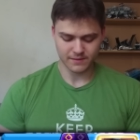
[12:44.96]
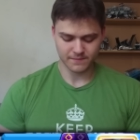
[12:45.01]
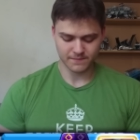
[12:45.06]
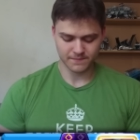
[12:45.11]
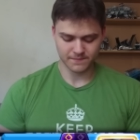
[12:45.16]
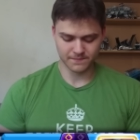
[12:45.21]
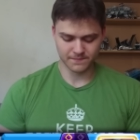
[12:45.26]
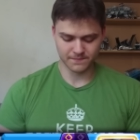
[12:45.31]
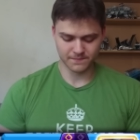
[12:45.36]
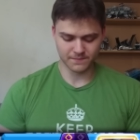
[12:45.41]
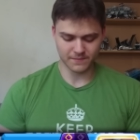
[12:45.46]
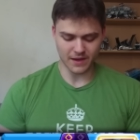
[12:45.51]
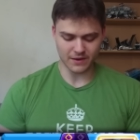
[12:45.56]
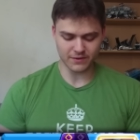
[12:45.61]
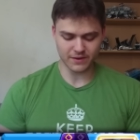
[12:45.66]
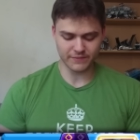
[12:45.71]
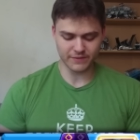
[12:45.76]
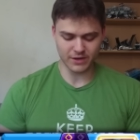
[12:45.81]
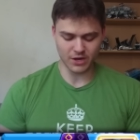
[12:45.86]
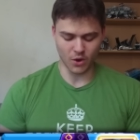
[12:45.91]
I don't
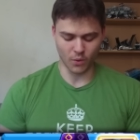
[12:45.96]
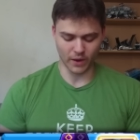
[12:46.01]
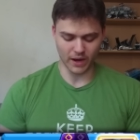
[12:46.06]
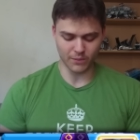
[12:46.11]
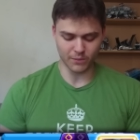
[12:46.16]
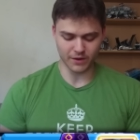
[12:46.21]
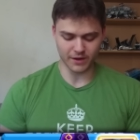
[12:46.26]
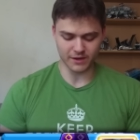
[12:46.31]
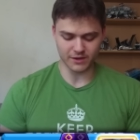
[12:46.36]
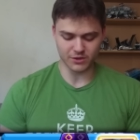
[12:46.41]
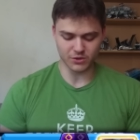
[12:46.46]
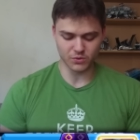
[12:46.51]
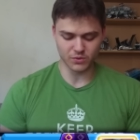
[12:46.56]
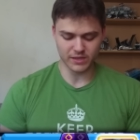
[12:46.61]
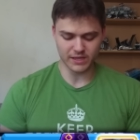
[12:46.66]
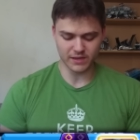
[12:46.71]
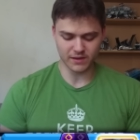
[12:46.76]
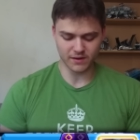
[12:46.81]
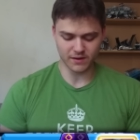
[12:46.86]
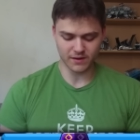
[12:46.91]
even know what I want to do
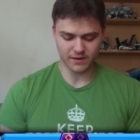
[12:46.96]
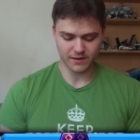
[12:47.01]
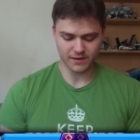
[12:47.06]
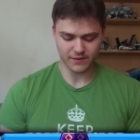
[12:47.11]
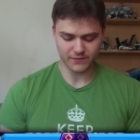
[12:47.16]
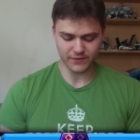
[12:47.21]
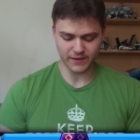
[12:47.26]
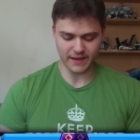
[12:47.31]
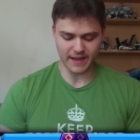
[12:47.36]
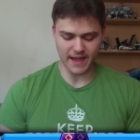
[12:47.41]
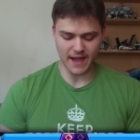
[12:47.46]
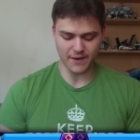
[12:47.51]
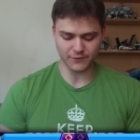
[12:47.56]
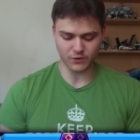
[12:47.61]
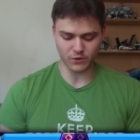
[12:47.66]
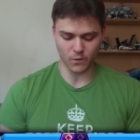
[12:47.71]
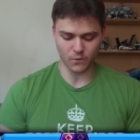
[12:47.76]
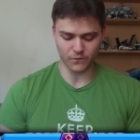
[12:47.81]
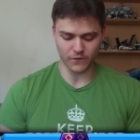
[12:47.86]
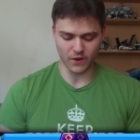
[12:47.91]
here. I feel like I have to
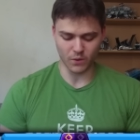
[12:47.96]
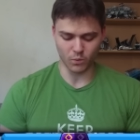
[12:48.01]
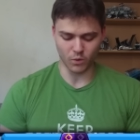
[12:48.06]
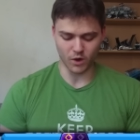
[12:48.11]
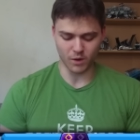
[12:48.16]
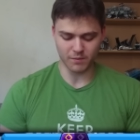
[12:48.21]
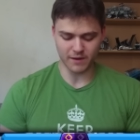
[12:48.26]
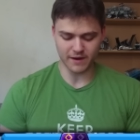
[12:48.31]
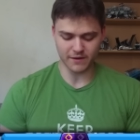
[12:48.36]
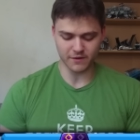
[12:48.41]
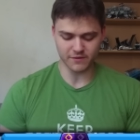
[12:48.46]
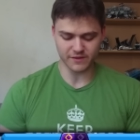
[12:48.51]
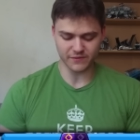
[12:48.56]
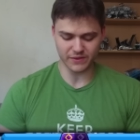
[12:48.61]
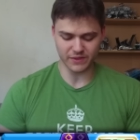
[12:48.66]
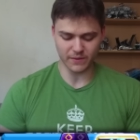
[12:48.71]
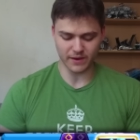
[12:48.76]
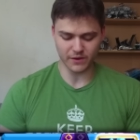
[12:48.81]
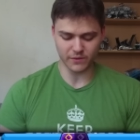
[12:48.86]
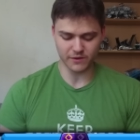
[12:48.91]
go for the wall breakers, even
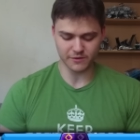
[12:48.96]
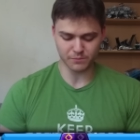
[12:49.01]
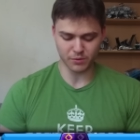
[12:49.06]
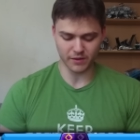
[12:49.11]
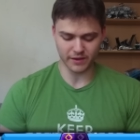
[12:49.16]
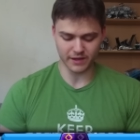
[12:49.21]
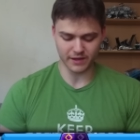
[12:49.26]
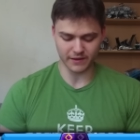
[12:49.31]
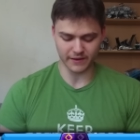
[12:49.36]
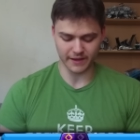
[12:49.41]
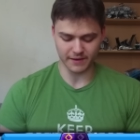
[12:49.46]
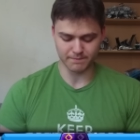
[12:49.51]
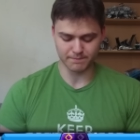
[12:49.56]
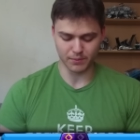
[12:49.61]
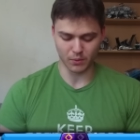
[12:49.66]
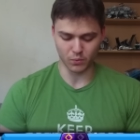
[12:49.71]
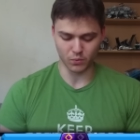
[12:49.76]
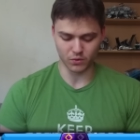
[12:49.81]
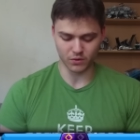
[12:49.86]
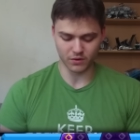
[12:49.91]
though I know he's probably going to like
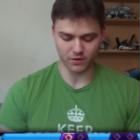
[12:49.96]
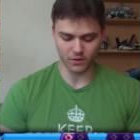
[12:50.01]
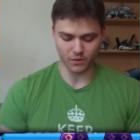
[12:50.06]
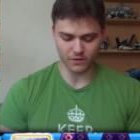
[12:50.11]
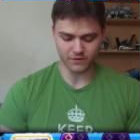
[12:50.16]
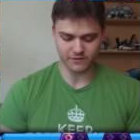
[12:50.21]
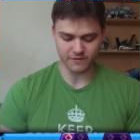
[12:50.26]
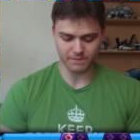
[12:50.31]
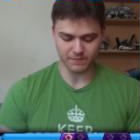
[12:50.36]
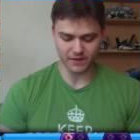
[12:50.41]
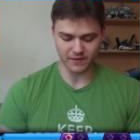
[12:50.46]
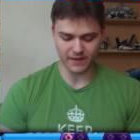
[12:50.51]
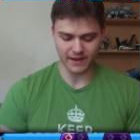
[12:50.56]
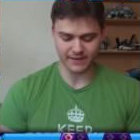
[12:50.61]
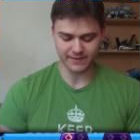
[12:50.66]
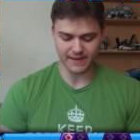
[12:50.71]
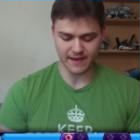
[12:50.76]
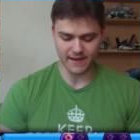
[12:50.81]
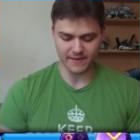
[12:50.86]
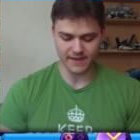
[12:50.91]
Bowler or something
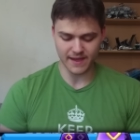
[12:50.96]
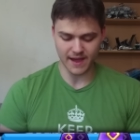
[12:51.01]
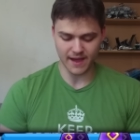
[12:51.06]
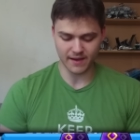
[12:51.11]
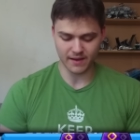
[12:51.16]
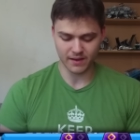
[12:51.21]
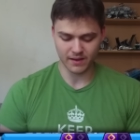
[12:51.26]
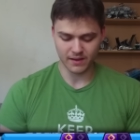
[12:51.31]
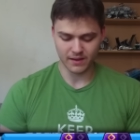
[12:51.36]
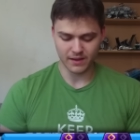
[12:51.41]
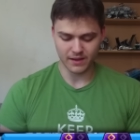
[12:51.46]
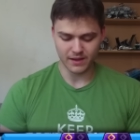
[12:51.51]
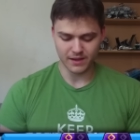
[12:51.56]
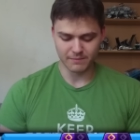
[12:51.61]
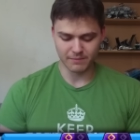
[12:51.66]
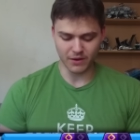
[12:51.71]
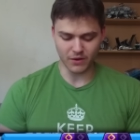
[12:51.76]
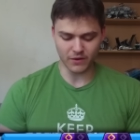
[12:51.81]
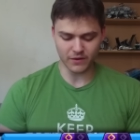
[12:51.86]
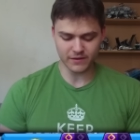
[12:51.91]
like that. Yeah.
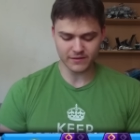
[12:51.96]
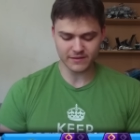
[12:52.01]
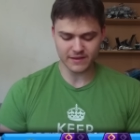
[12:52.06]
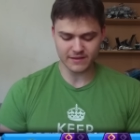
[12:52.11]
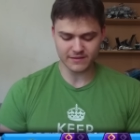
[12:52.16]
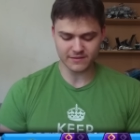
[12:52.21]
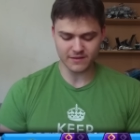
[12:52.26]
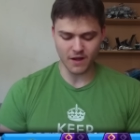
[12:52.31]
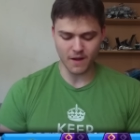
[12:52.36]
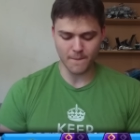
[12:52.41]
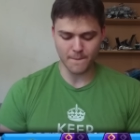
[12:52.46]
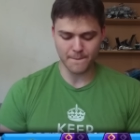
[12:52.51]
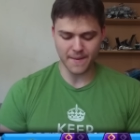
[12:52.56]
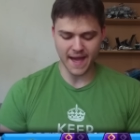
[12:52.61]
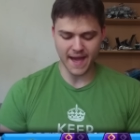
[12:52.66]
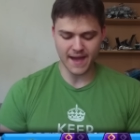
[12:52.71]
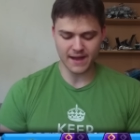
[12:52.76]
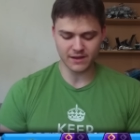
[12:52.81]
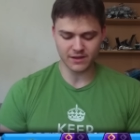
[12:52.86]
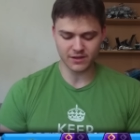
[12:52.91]
But honestly, it's not
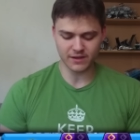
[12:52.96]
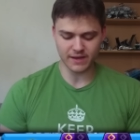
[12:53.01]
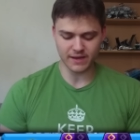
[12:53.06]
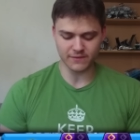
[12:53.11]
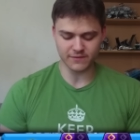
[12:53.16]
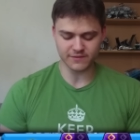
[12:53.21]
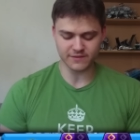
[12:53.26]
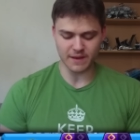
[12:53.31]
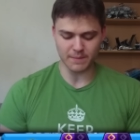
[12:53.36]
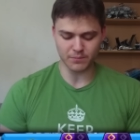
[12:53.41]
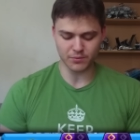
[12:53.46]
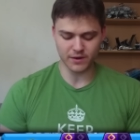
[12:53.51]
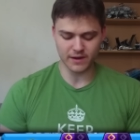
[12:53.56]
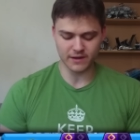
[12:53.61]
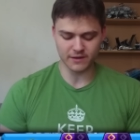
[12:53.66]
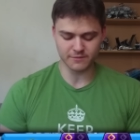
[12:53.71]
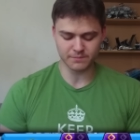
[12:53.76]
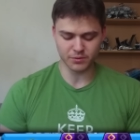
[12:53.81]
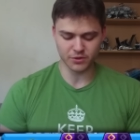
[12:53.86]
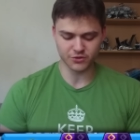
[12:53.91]
bad to kind of separate
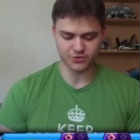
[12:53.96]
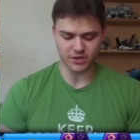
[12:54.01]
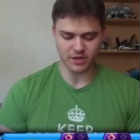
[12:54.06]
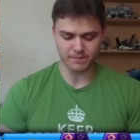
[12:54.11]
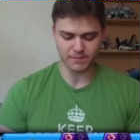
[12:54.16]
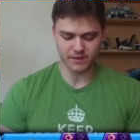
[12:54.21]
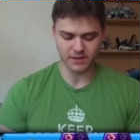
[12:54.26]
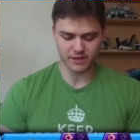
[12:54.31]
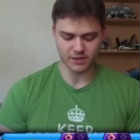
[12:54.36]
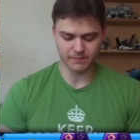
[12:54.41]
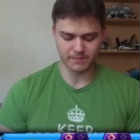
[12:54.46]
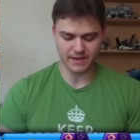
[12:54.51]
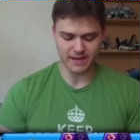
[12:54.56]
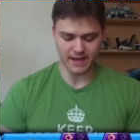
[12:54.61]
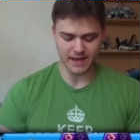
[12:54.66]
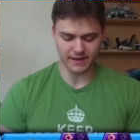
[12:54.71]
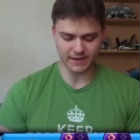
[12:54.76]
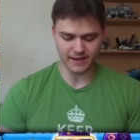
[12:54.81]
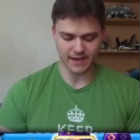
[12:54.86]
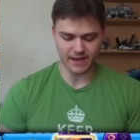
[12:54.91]
his push up a little bit
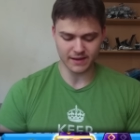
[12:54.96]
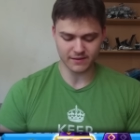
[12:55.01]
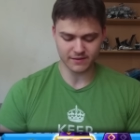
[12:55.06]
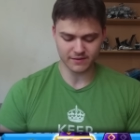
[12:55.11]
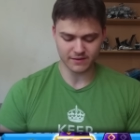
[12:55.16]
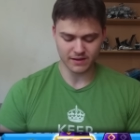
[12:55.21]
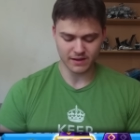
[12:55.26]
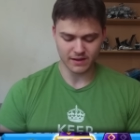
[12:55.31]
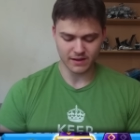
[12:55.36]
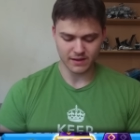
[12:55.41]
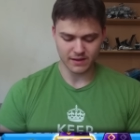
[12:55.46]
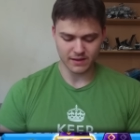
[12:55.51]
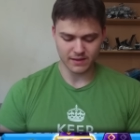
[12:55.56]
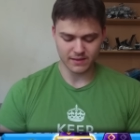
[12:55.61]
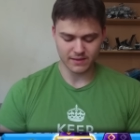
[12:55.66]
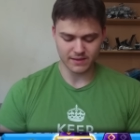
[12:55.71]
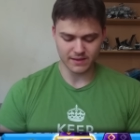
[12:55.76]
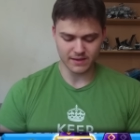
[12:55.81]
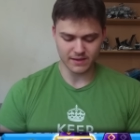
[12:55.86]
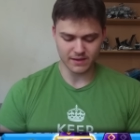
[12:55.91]
and get
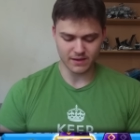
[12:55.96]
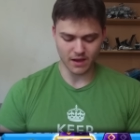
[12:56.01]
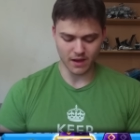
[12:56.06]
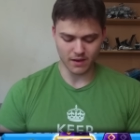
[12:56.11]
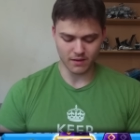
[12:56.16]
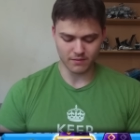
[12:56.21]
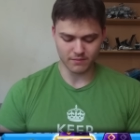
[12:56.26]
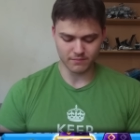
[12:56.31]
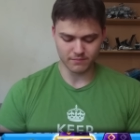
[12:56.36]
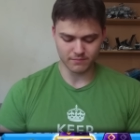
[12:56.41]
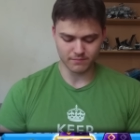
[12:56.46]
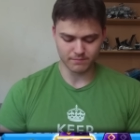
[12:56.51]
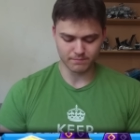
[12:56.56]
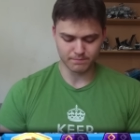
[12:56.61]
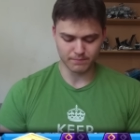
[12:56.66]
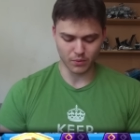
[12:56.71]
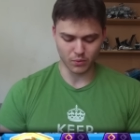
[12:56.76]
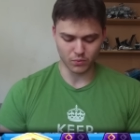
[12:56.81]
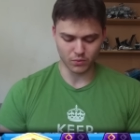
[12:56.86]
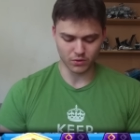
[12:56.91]
the
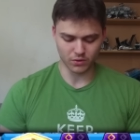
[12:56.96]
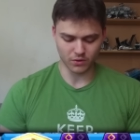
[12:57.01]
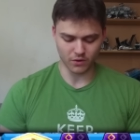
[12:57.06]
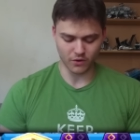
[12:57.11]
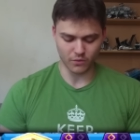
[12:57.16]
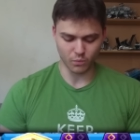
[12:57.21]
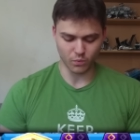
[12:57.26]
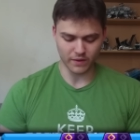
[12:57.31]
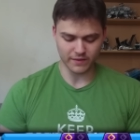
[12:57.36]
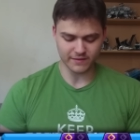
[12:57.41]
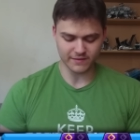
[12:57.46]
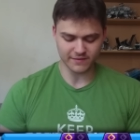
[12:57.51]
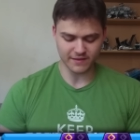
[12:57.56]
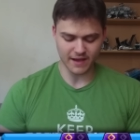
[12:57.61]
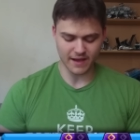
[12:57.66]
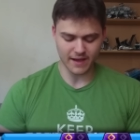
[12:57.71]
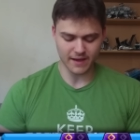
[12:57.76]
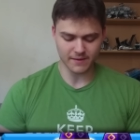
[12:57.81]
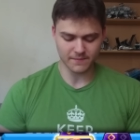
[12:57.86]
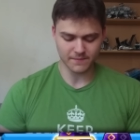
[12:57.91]
Bowler on one
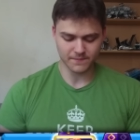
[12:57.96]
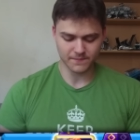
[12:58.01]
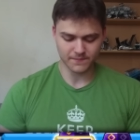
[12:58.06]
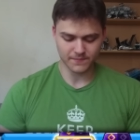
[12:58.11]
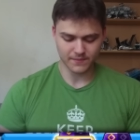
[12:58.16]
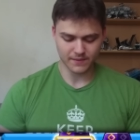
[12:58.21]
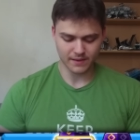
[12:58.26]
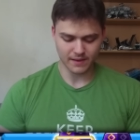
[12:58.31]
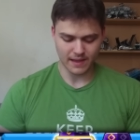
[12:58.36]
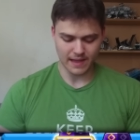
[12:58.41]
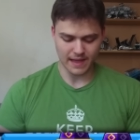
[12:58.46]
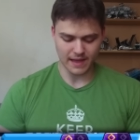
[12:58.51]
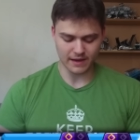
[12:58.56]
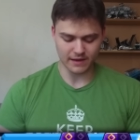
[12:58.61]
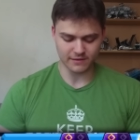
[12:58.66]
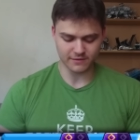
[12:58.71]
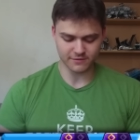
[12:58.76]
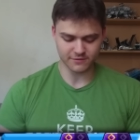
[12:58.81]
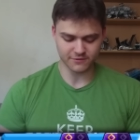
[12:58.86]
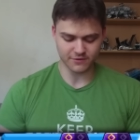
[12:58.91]
side and
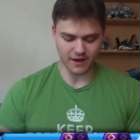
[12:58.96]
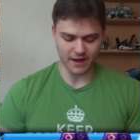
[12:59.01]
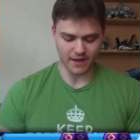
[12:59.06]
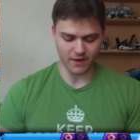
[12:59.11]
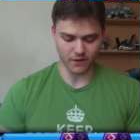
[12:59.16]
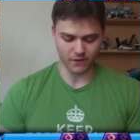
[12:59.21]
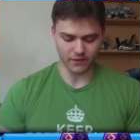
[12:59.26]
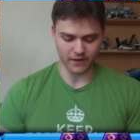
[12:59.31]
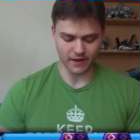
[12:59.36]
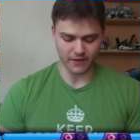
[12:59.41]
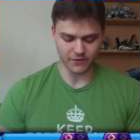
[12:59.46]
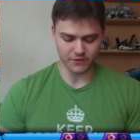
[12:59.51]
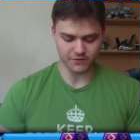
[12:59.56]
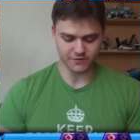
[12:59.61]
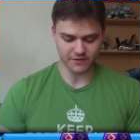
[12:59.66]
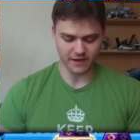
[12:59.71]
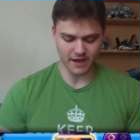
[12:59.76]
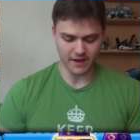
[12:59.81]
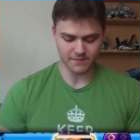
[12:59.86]
his Giant on the other side.